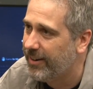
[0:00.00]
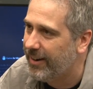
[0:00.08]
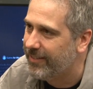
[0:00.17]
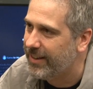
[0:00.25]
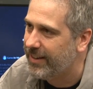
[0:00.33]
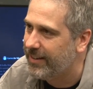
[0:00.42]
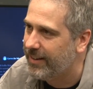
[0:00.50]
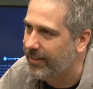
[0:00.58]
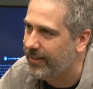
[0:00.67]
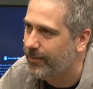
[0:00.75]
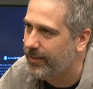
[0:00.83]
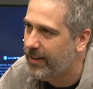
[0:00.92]
I mean,
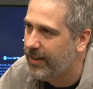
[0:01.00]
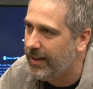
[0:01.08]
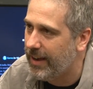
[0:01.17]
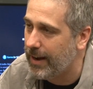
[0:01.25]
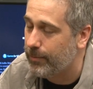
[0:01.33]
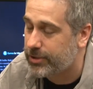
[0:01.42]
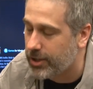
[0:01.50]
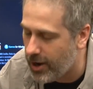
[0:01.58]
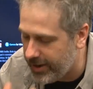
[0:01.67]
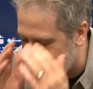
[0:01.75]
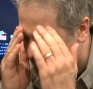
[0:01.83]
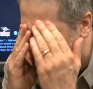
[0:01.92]
and I'm
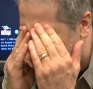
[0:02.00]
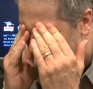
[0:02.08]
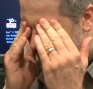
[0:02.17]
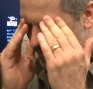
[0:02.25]
sorry to say,